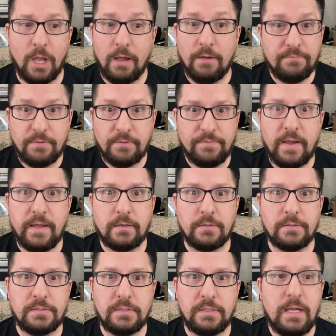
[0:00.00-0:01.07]
of the
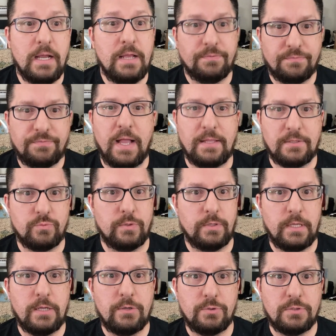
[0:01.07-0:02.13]
fighters. That's
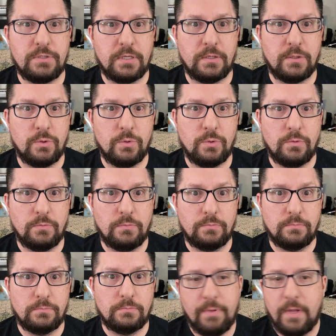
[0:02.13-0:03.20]
really interesting and cool.
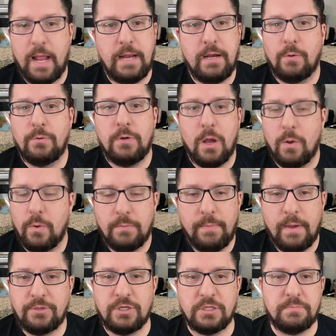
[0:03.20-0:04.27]
But I don't know.
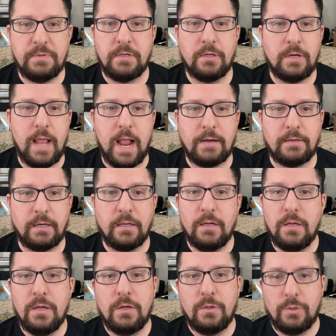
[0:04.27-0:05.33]
It might just be good acting.
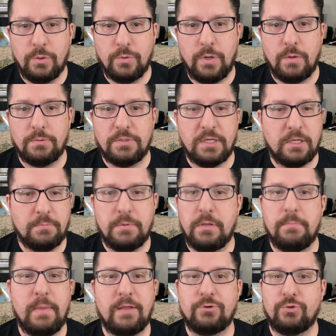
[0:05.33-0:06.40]
Who knows? It could
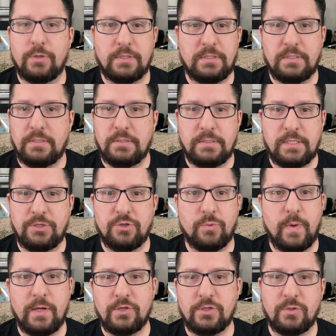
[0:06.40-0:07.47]
be a Matrix
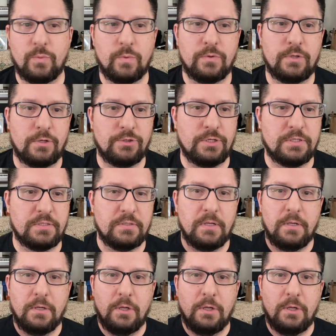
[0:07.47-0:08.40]
situation where they're just,